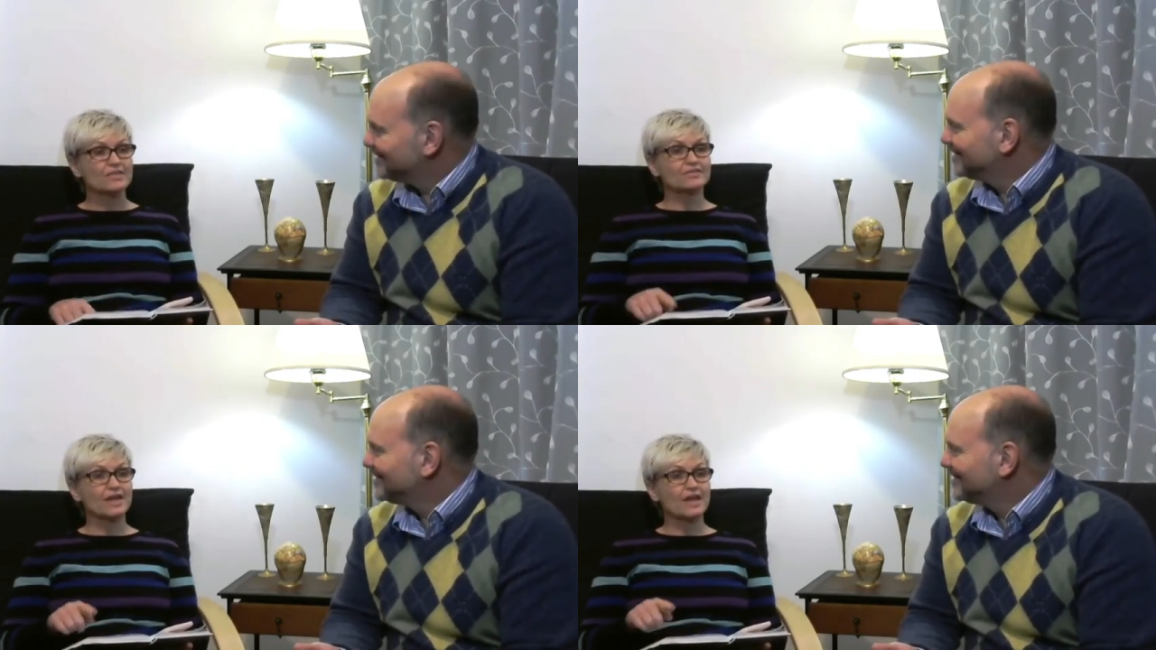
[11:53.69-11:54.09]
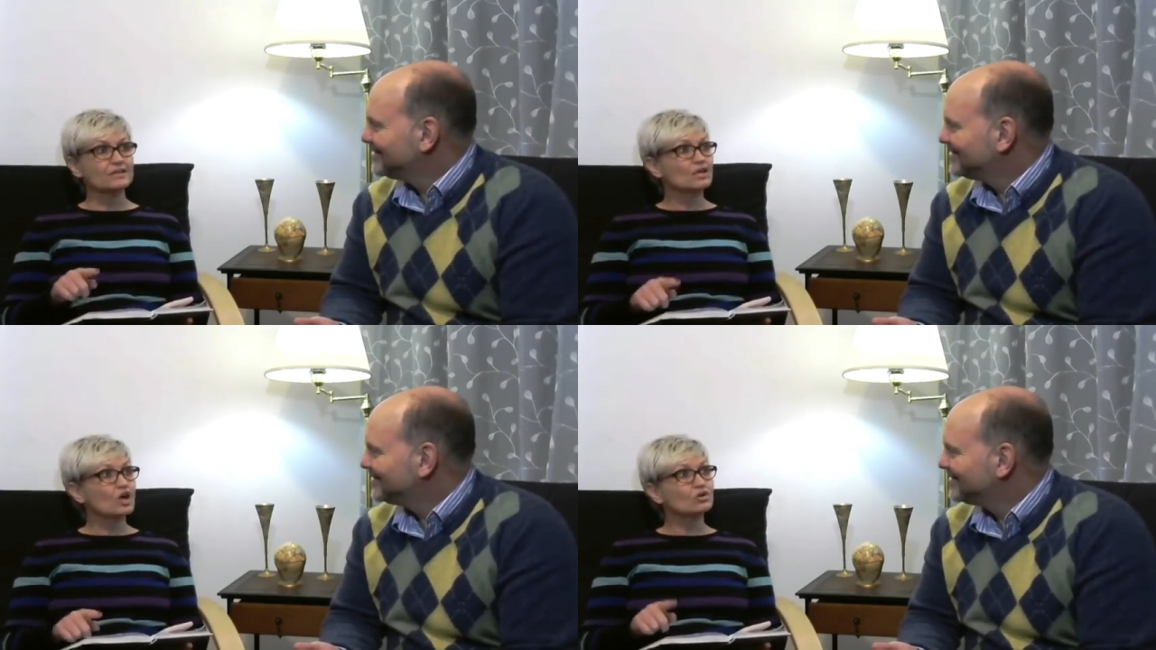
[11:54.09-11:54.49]

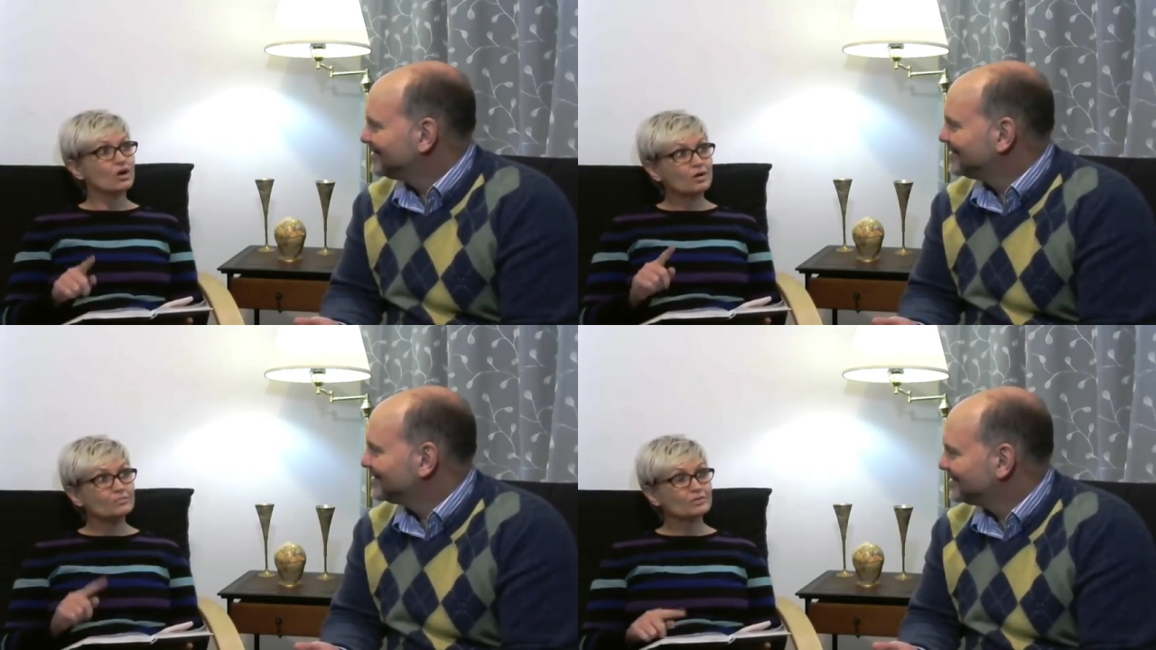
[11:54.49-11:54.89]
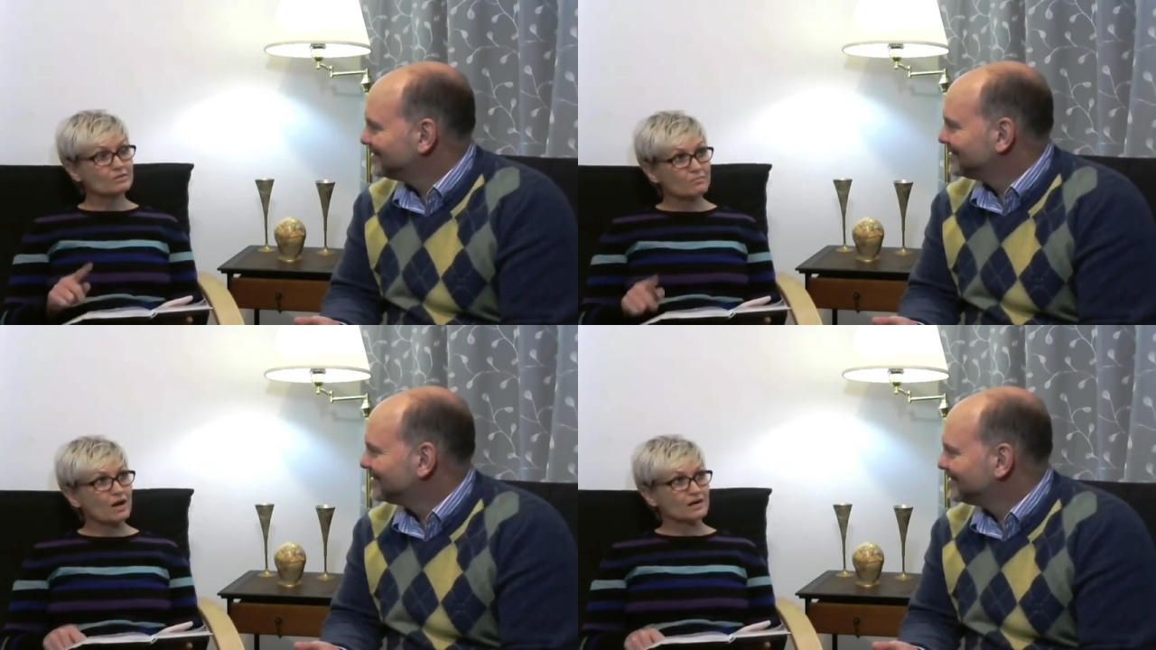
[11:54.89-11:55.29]
Speaker 1: They
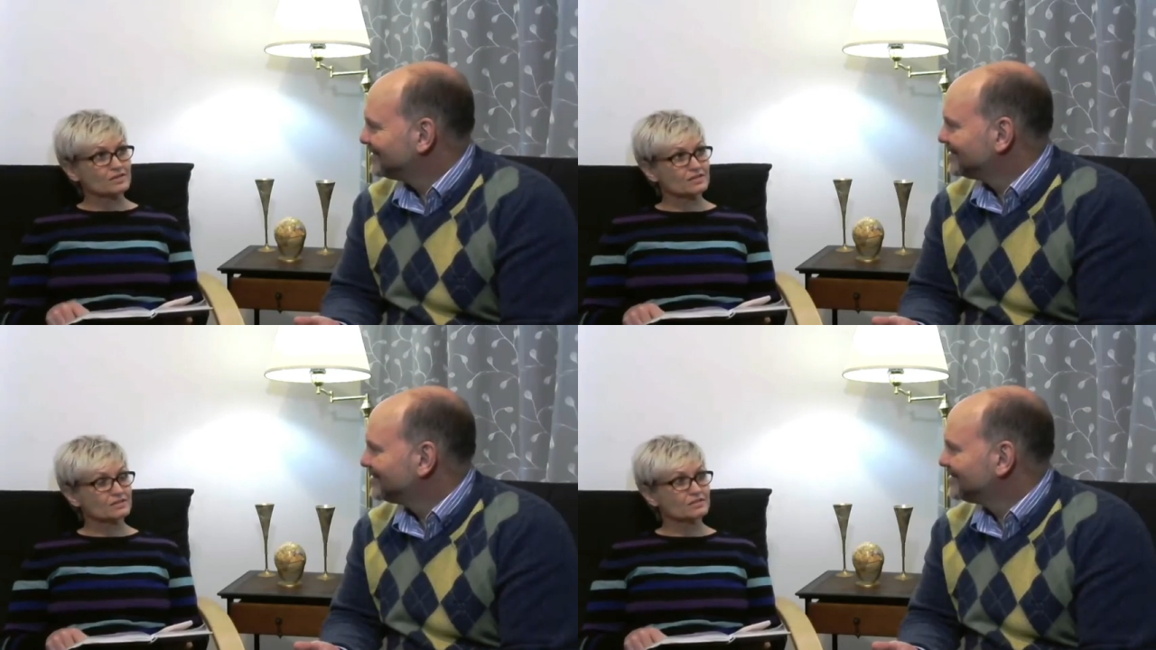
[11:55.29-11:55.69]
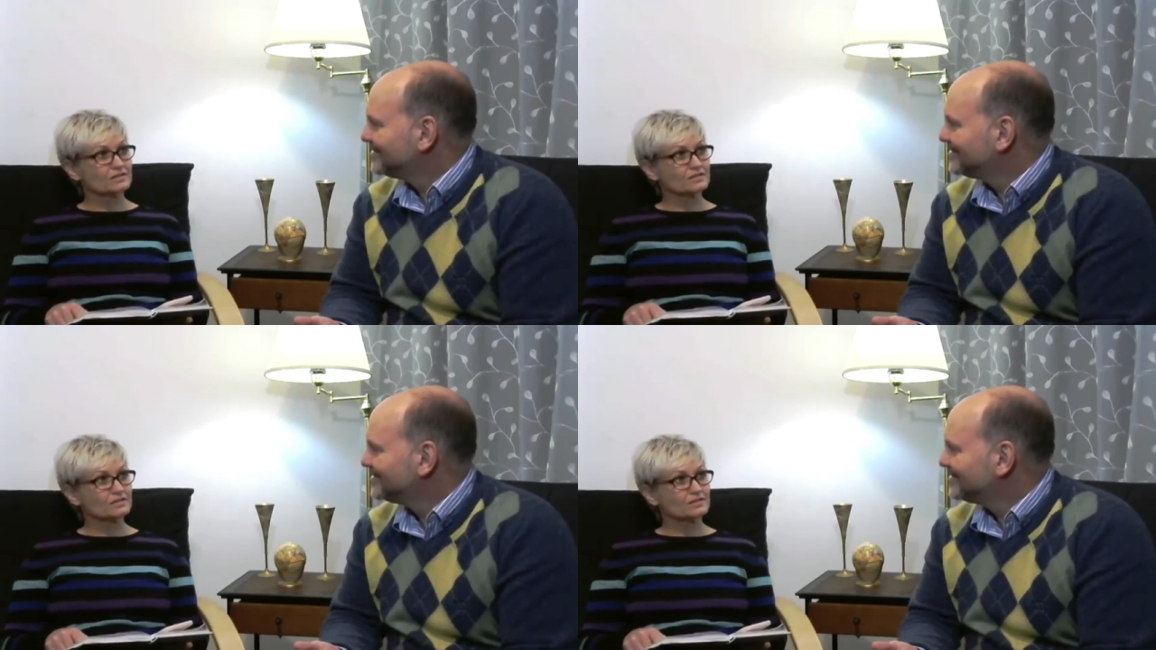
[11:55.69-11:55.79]
compromised